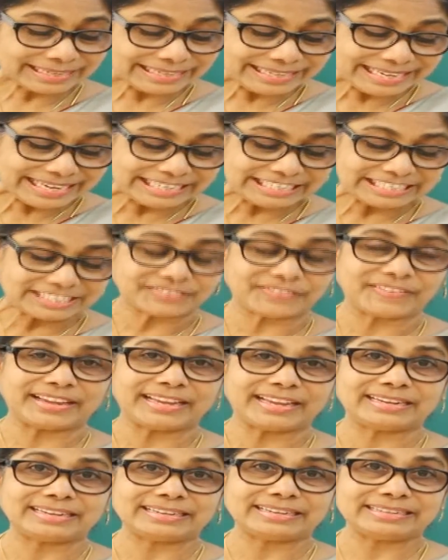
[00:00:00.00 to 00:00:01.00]
lady's
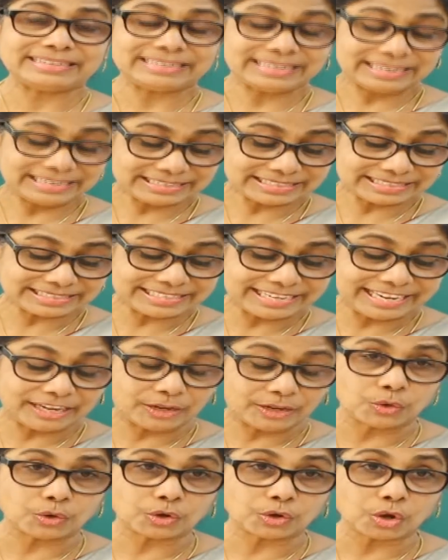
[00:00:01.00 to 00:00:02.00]
finger,
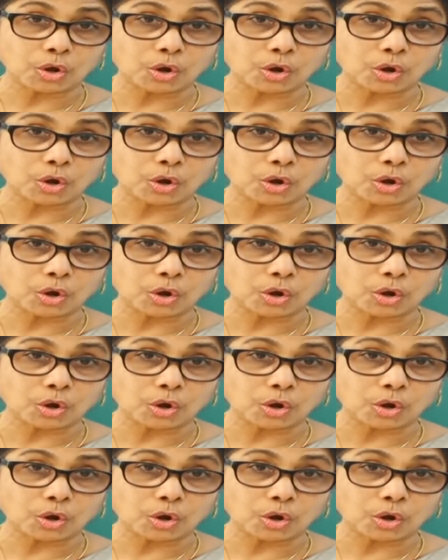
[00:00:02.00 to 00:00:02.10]
snake gourd.